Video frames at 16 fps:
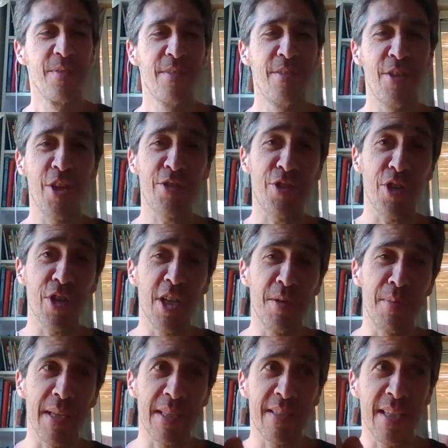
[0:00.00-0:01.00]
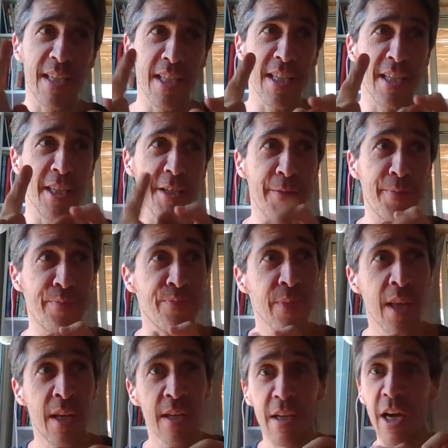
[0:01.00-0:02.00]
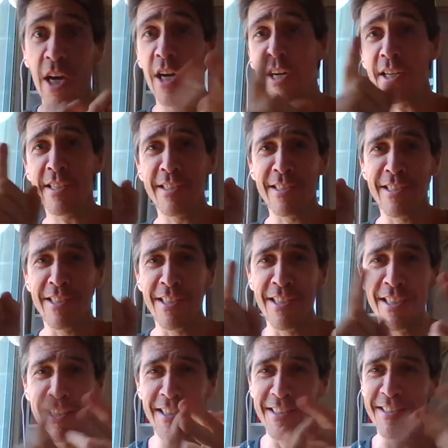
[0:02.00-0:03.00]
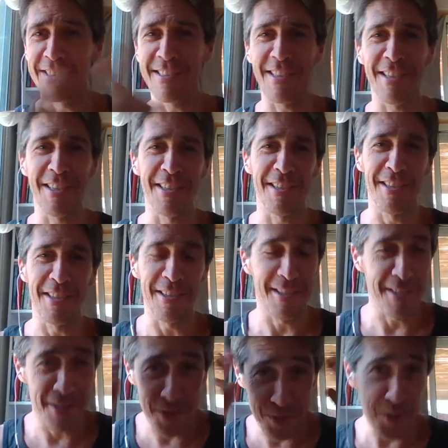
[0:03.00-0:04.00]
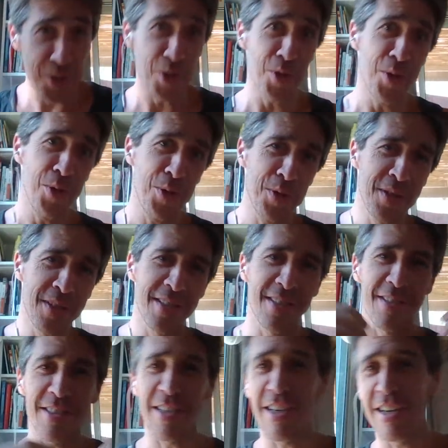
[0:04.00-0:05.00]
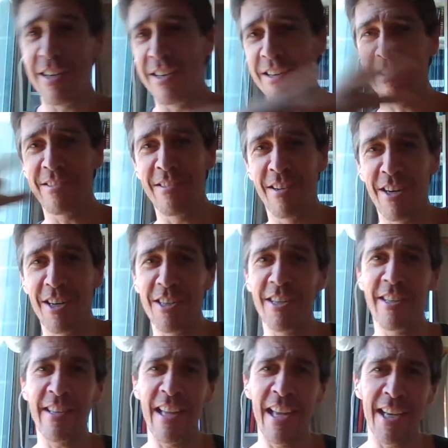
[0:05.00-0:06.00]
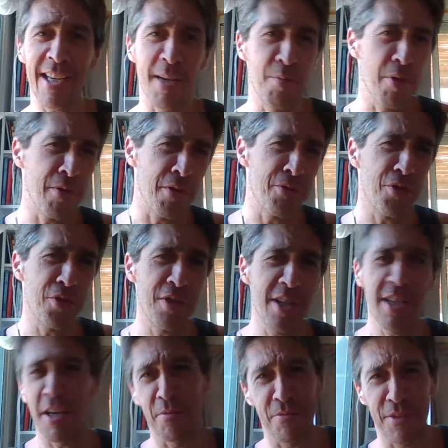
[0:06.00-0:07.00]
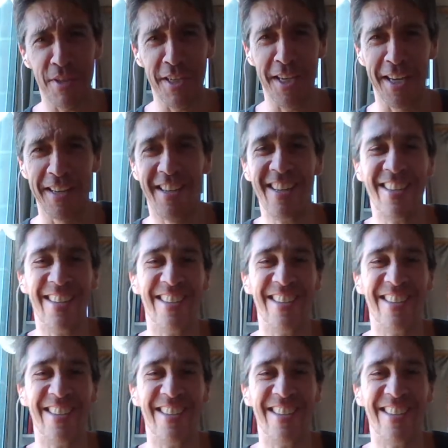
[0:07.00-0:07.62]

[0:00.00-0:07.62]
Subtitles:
Not talking about car accidents, strokes, heart attack. I'm over 40. I'm fine.